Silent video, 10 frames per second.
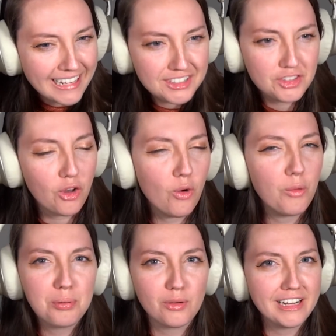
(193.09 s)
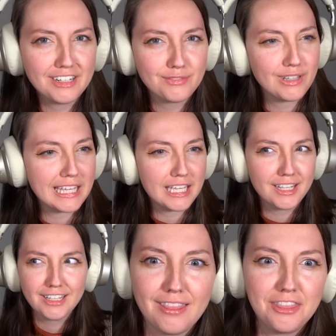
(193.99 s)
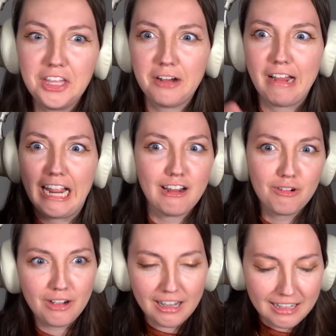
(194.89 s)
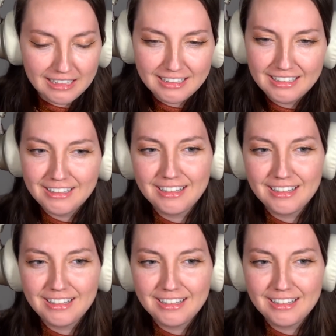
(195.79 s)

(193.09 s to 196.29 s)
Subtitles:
It's the whole point of, like, their era